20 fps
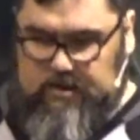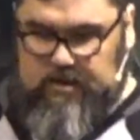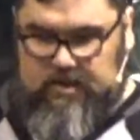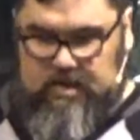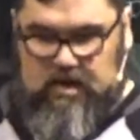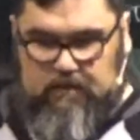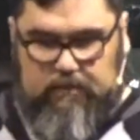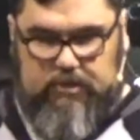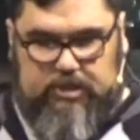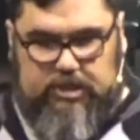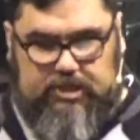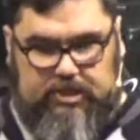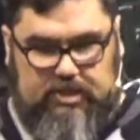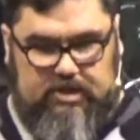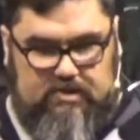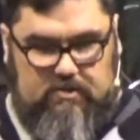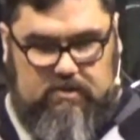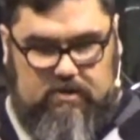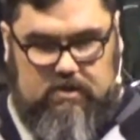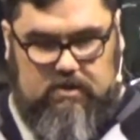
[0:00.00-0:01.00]
Number
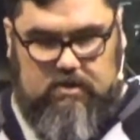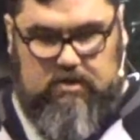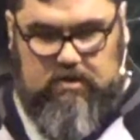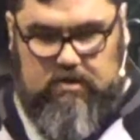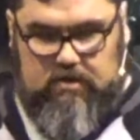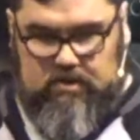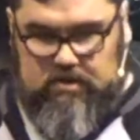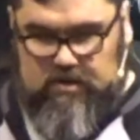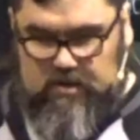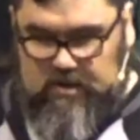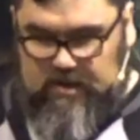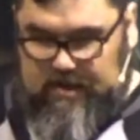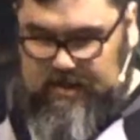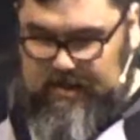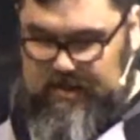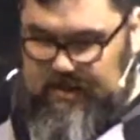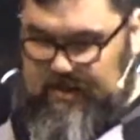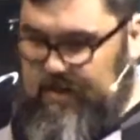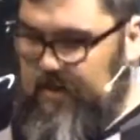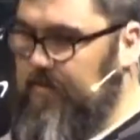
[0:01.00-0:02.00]
2,
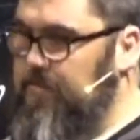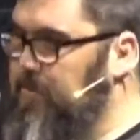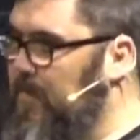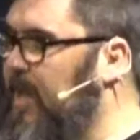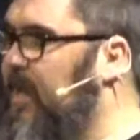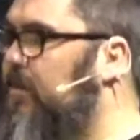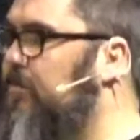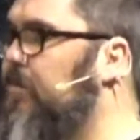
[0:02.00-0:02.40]
make a